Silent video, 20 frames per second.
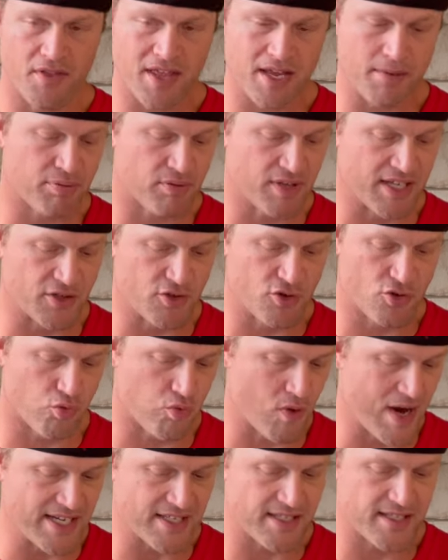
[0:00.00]
They played
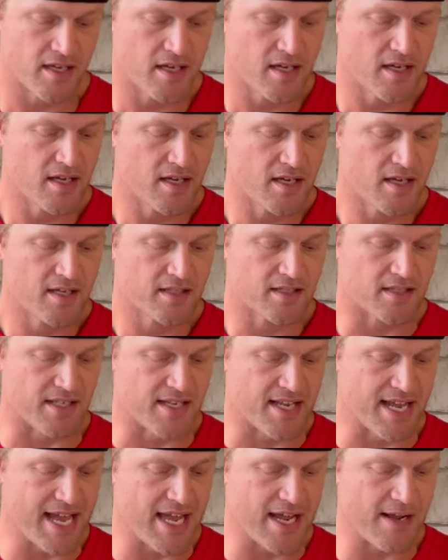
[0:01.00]
great
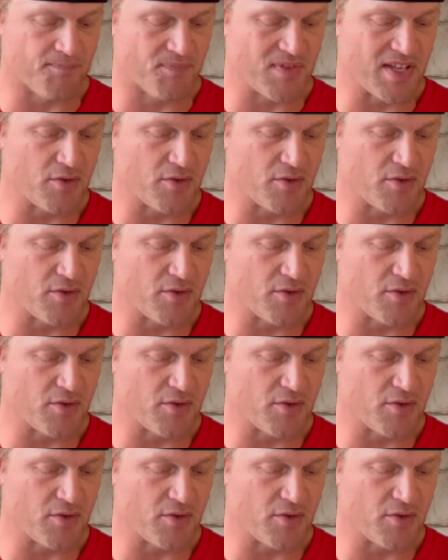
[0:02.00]
today.